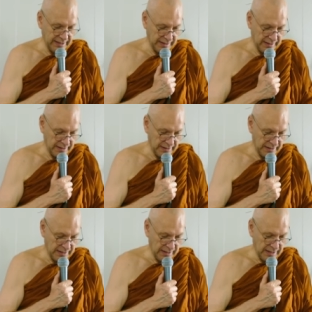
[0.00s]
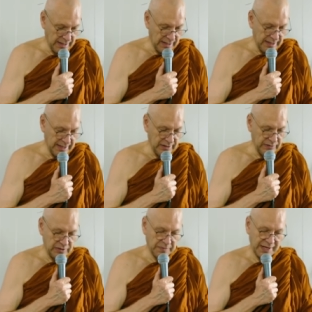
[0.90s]
Yeah, yeah. You,
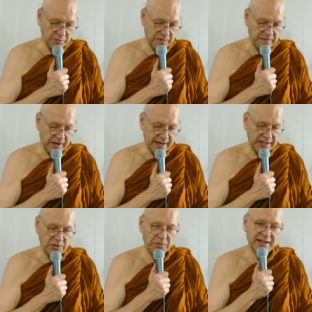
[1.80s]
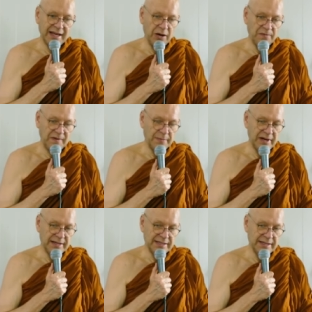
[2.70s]
sometimes we fight within our
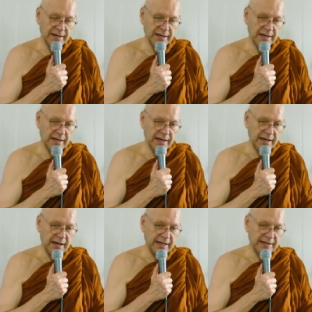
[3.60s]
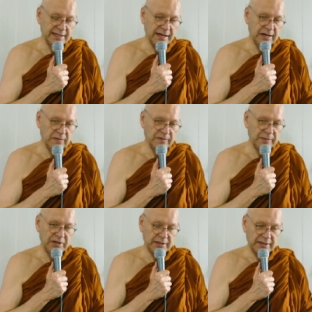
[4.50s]
families. Uh, that is kind of a
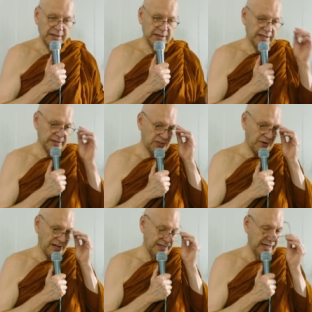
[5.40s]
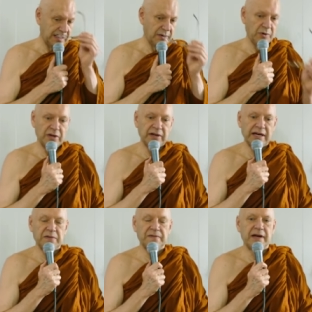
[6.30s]
bit is it tragic that we
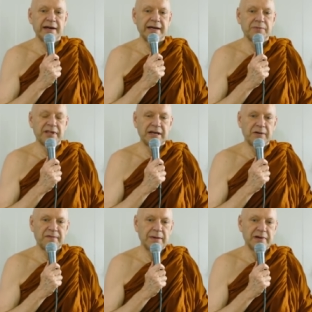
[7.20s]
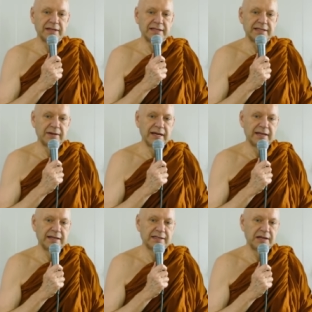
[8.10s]
kind of fight within our families,
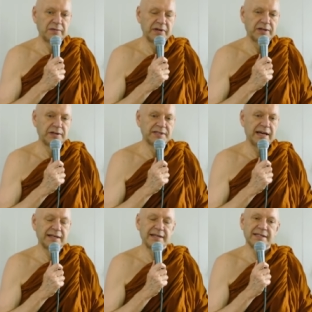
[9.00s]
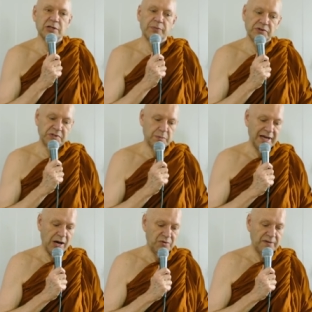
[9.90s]
right? It's kind of because that is supposed to
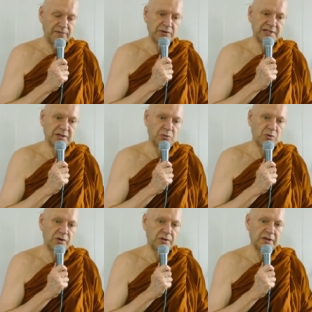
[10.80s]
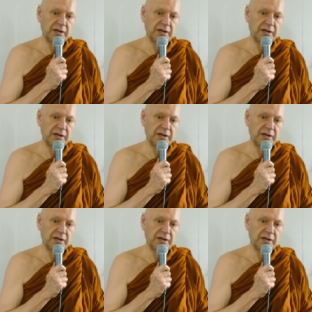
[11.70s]
be our refuge in the world.